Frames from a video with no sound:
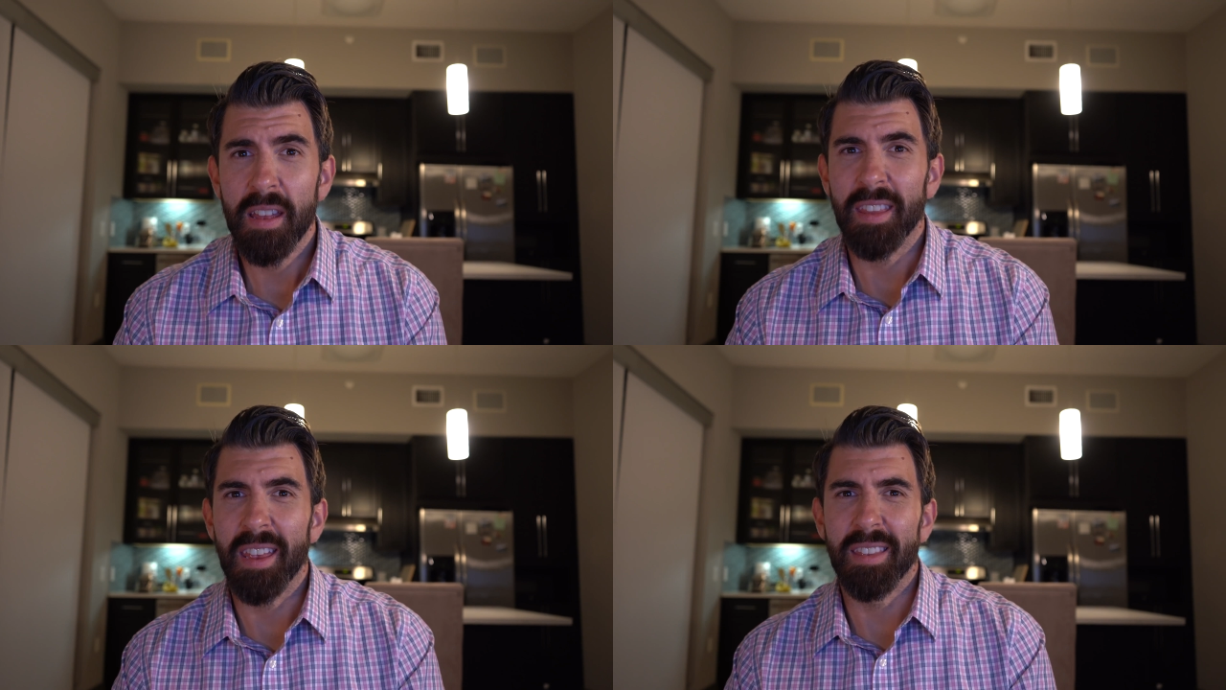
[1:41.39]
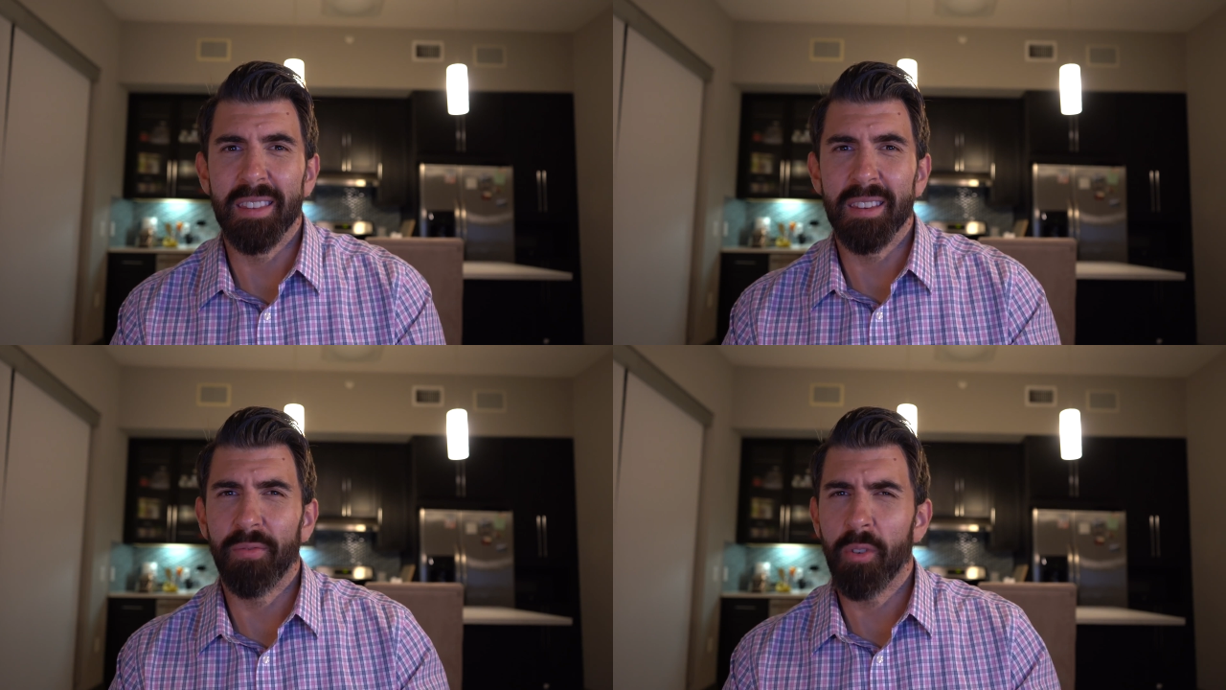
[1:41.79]
then
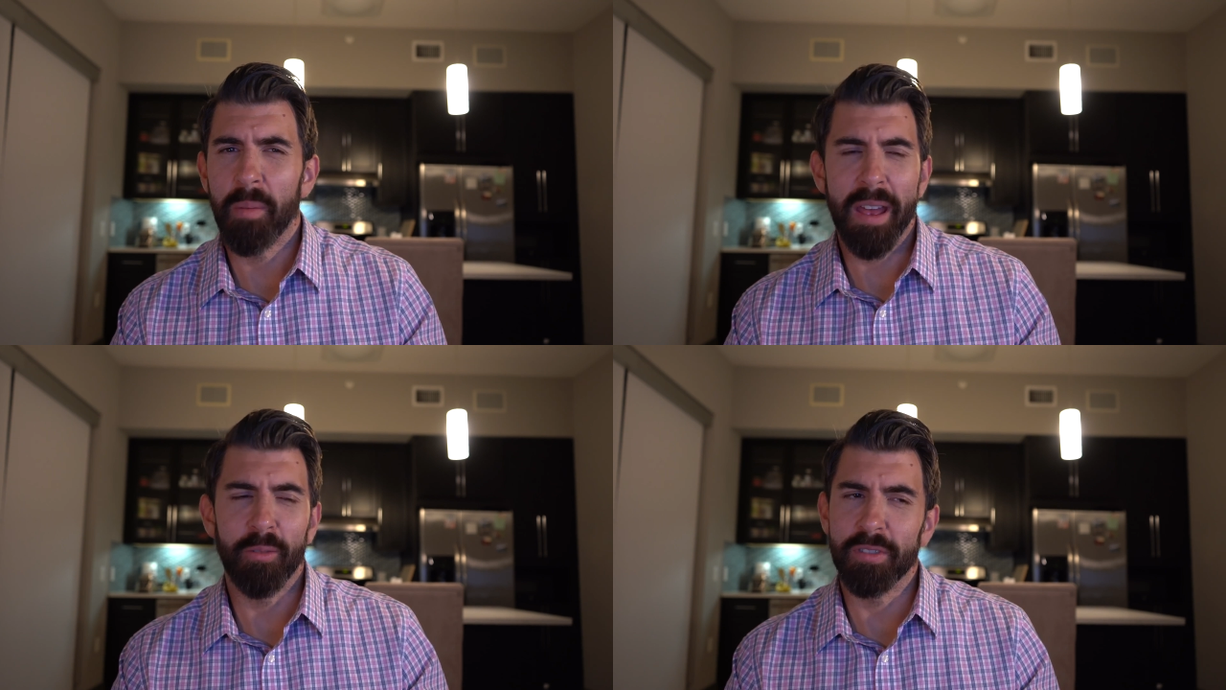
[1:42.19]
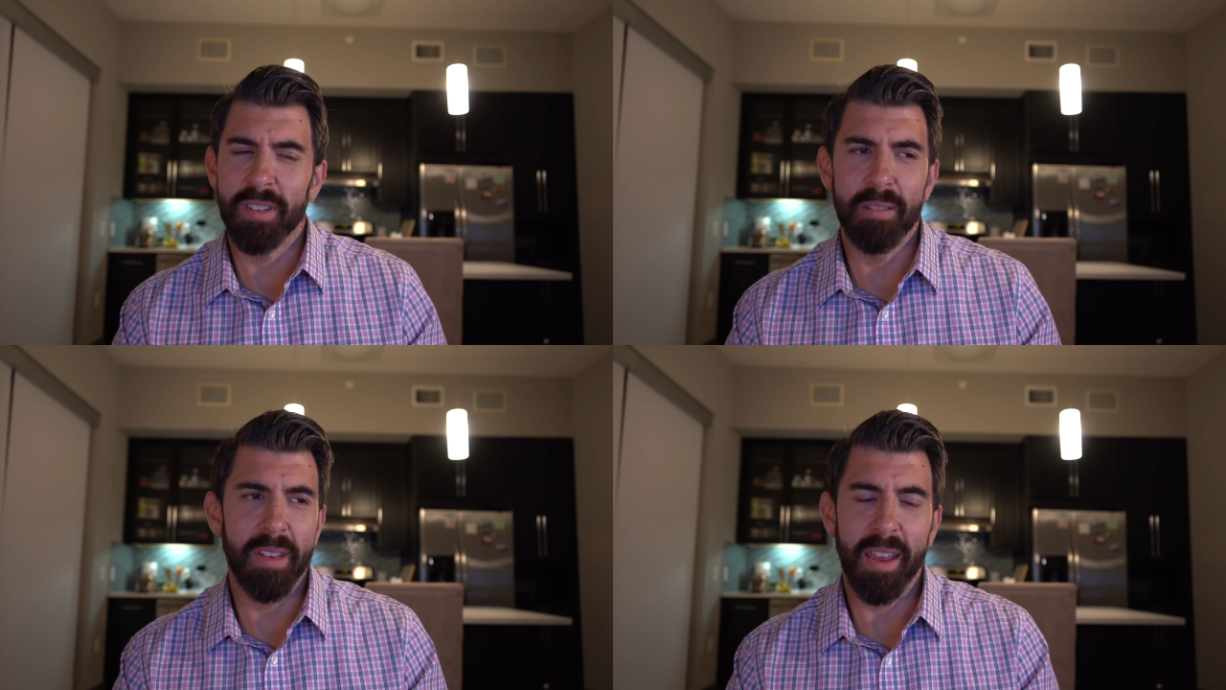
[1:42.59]
this format will
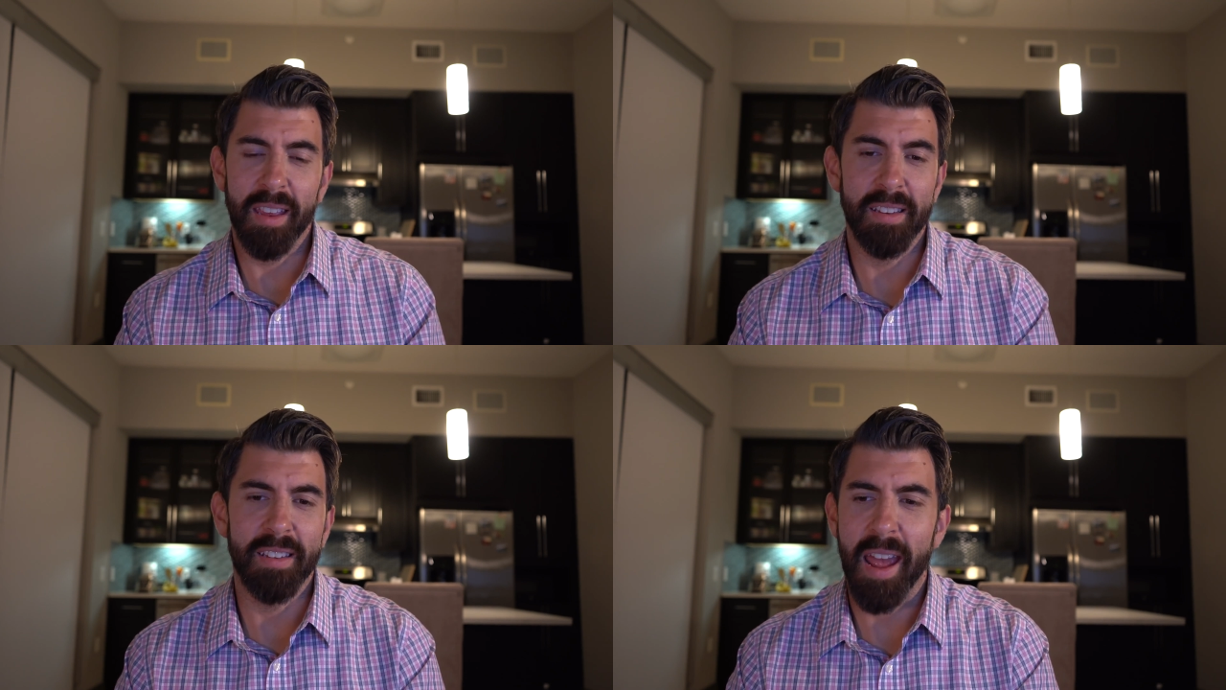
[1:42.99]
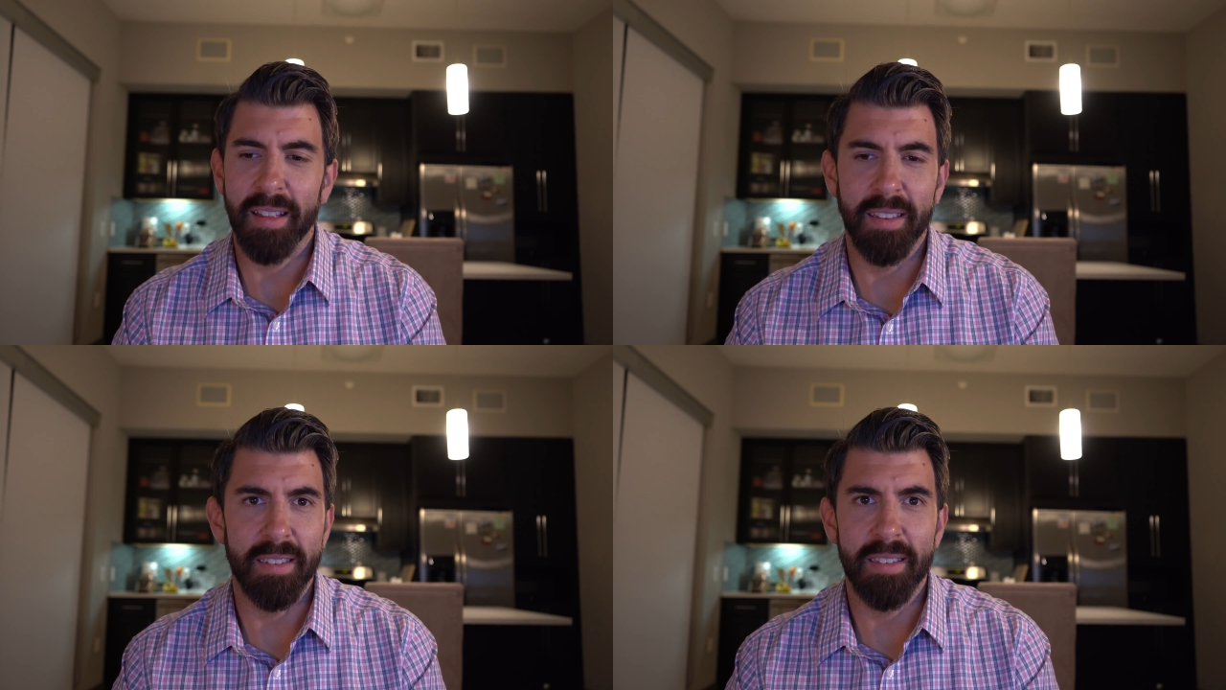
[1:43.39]
seem like
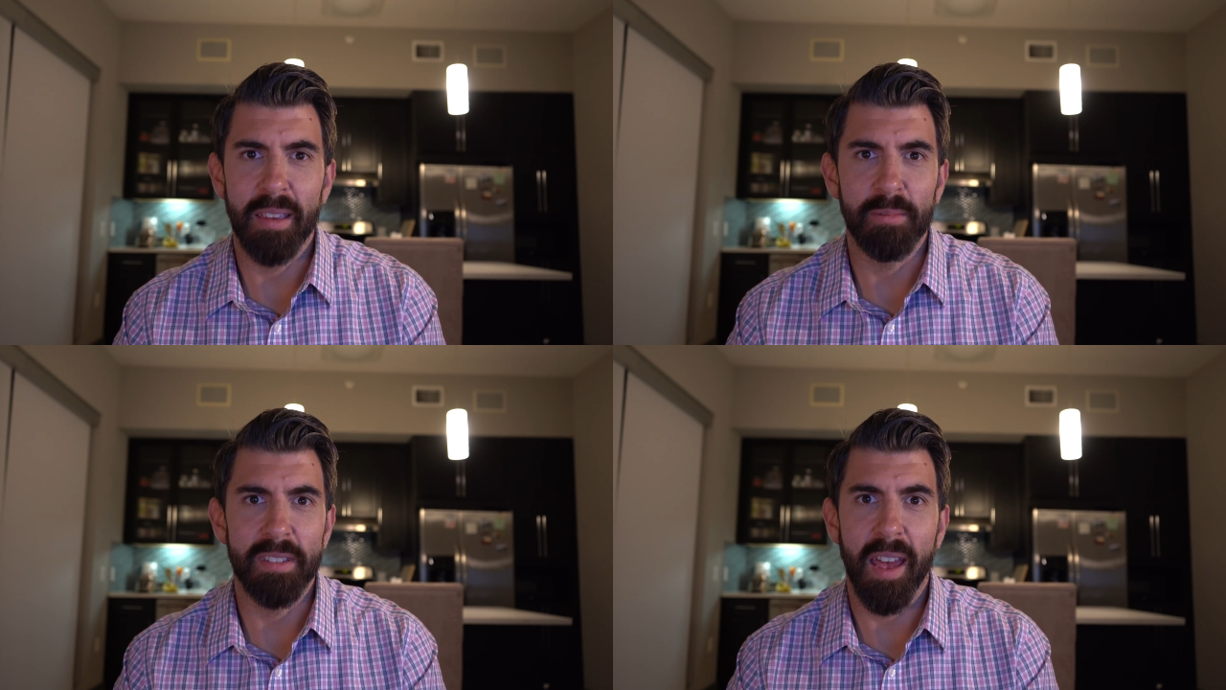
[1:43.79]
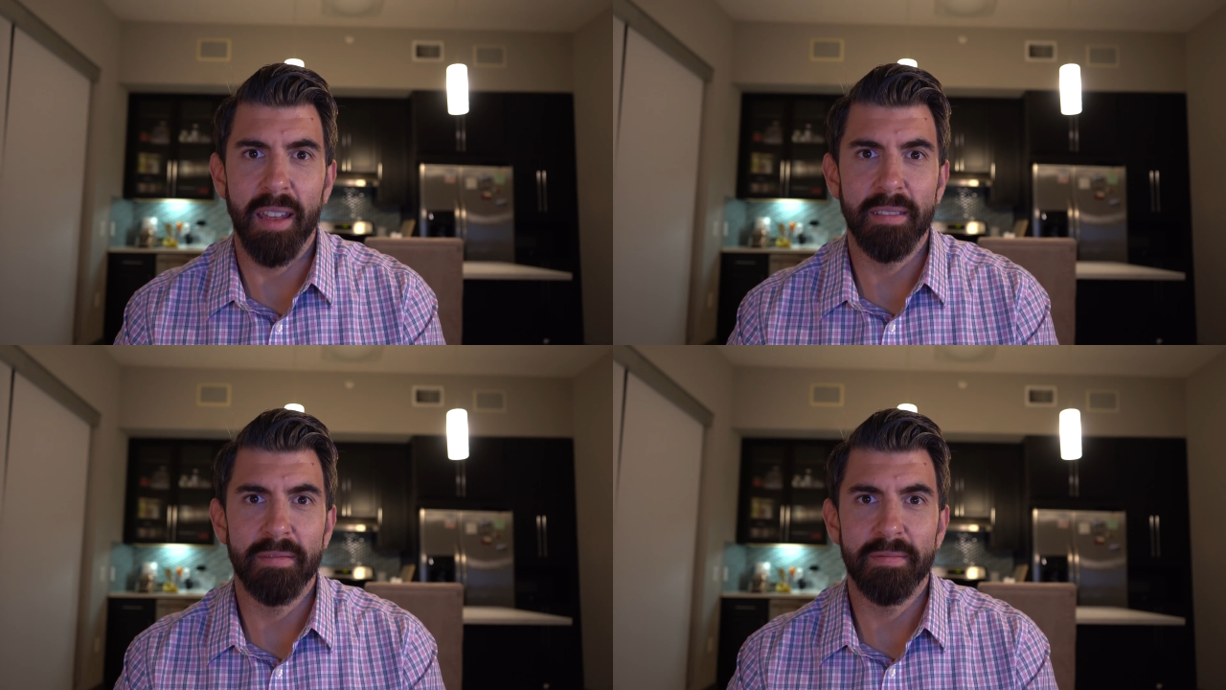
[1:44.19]
exactly the same as that.